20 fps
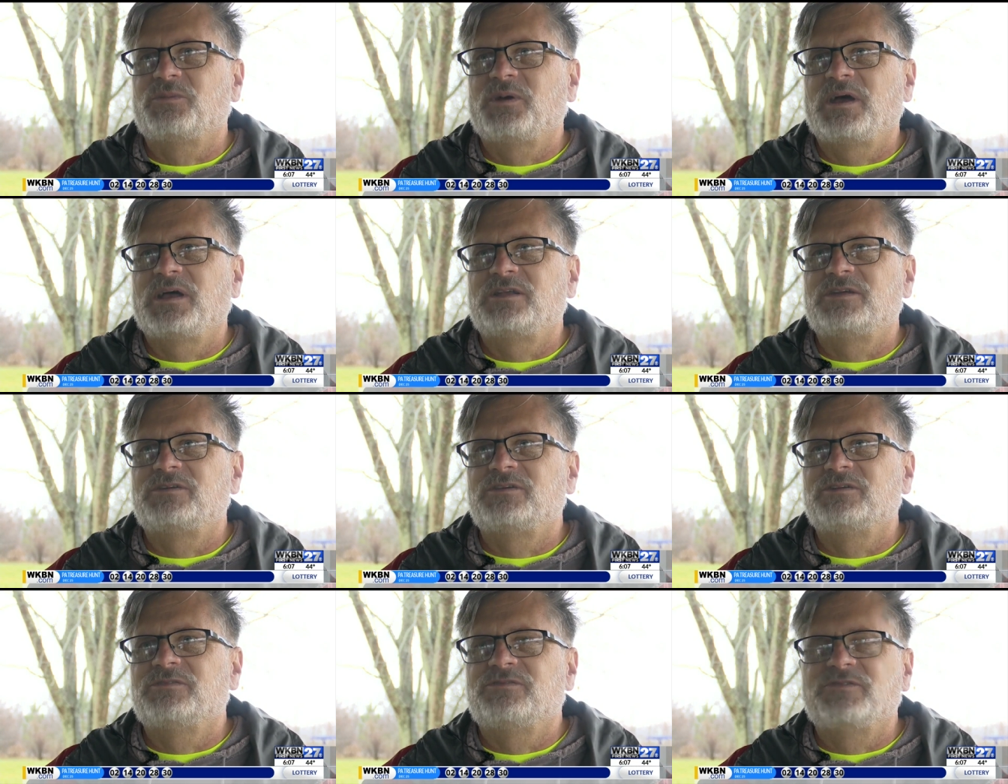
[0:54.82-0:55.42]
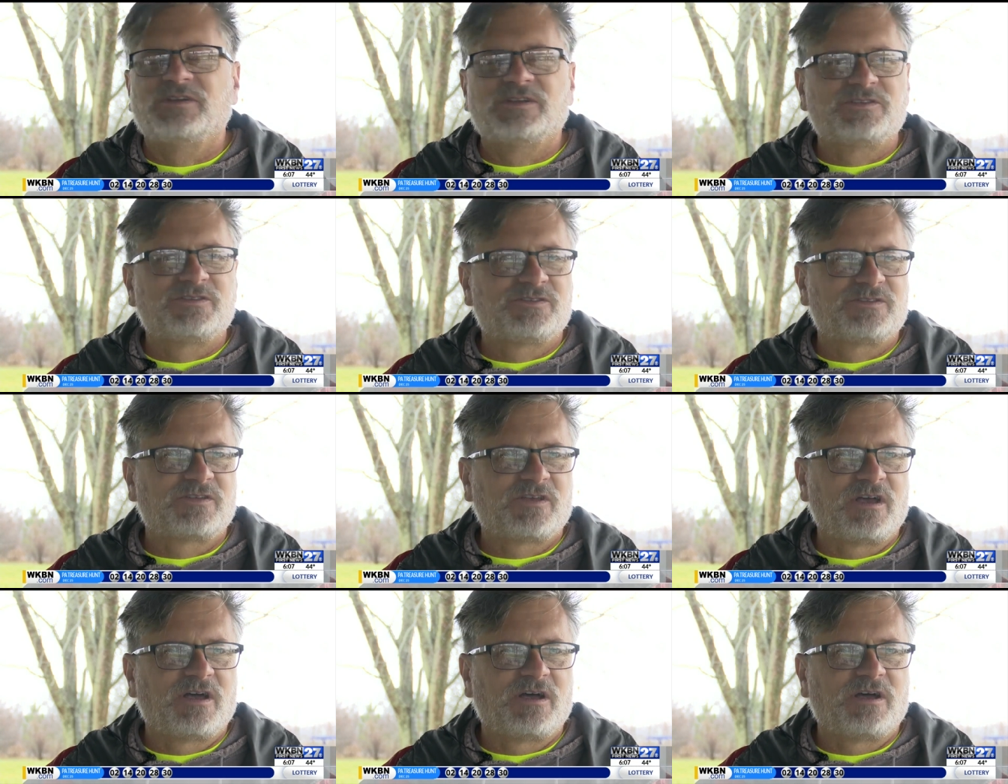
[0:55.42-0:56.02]
matter if
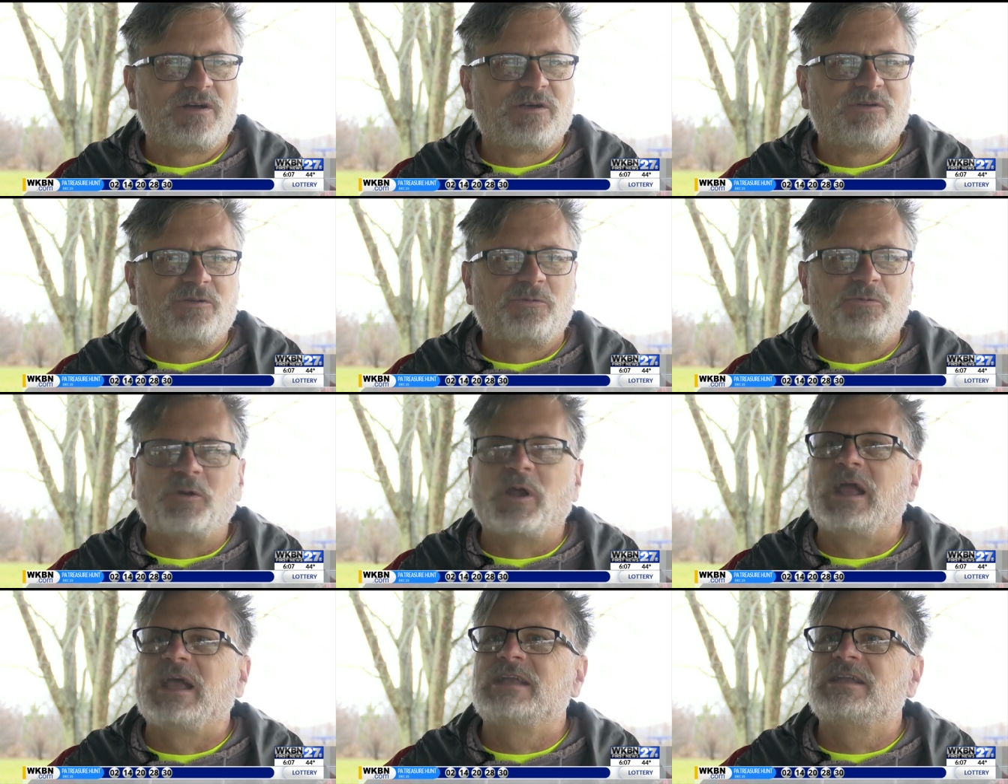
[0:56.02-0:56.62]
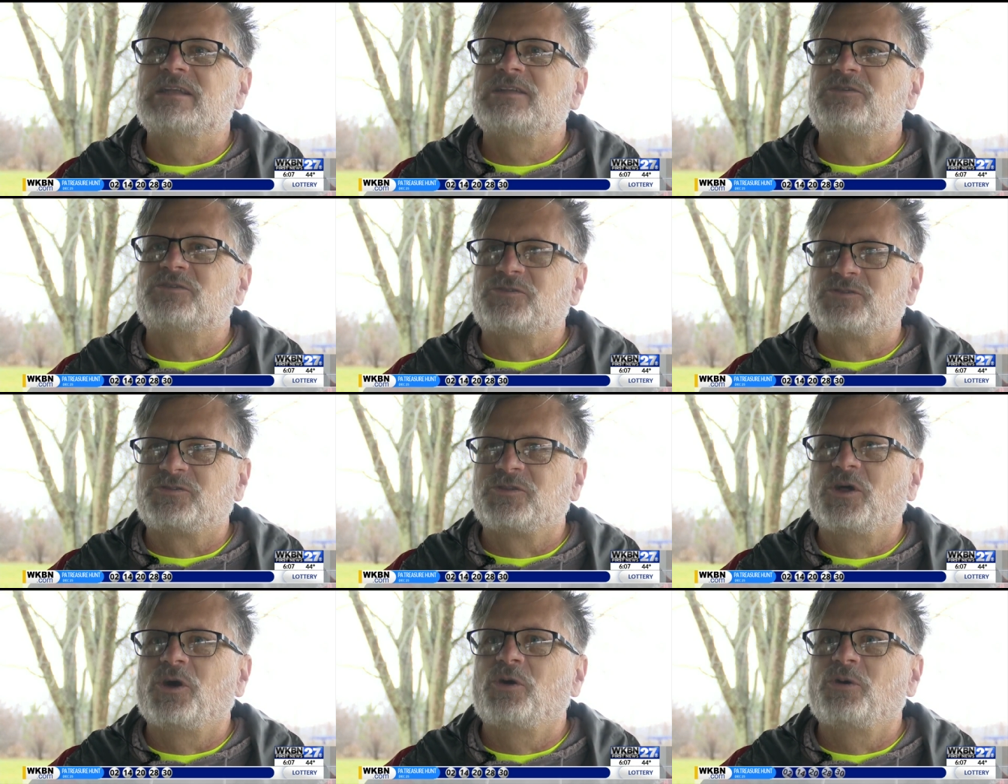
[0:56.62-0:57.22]
it's raining or
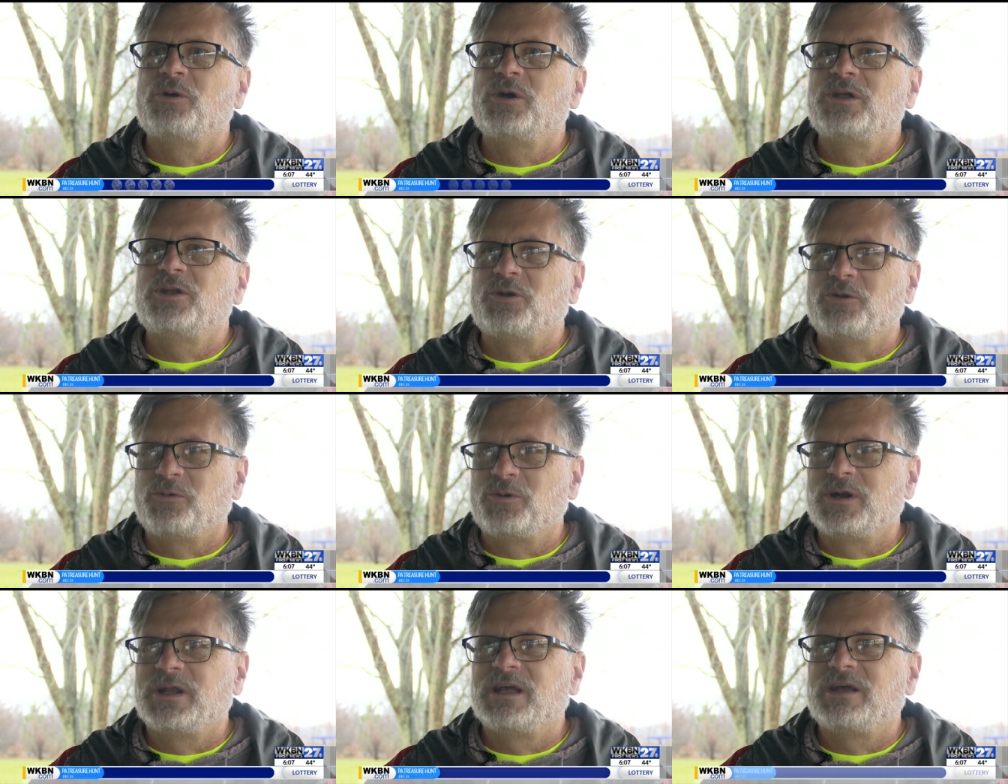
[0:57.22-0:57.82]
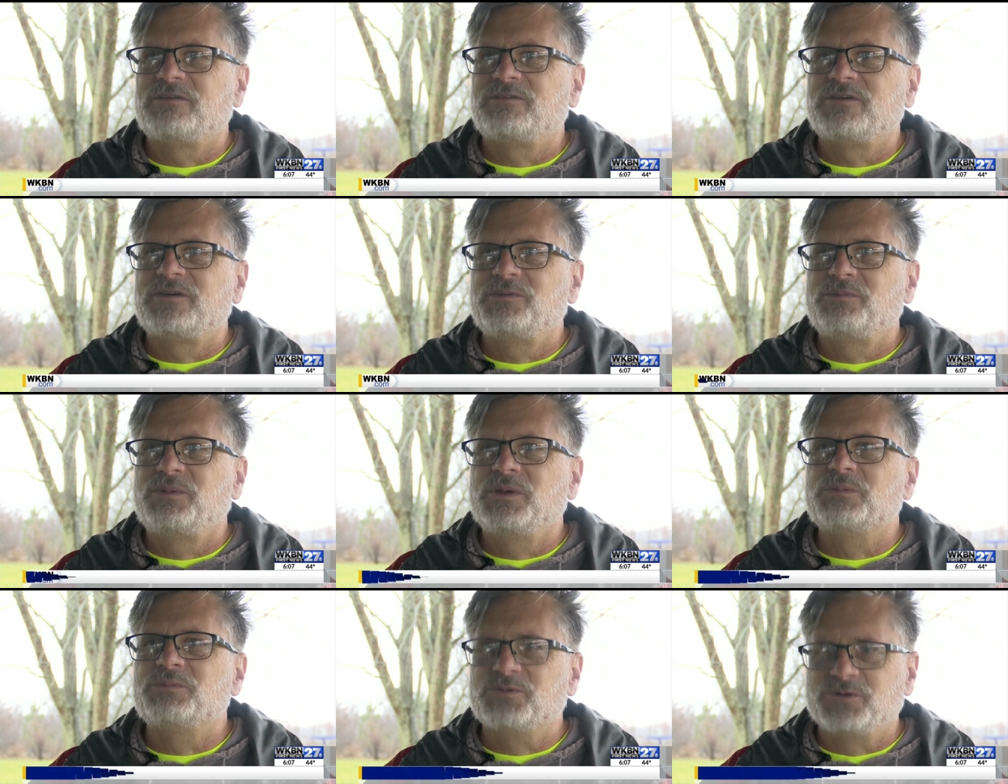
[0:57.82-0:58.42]
snowing or whatever,
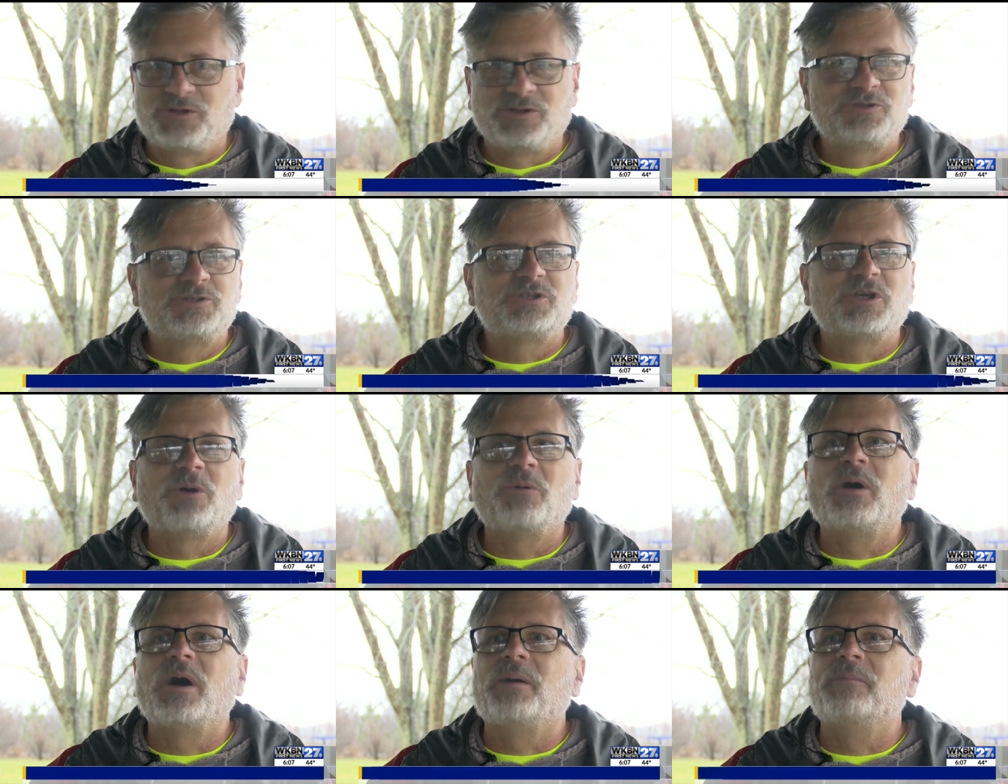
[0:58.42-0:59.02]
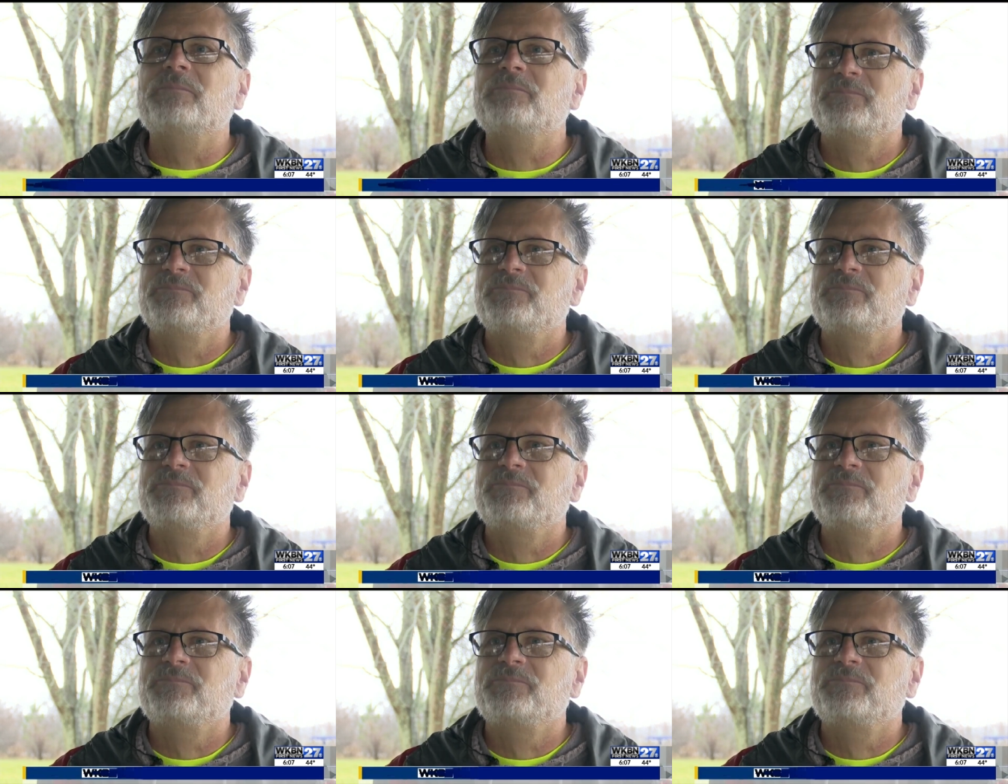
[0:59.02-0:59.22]
people do show up.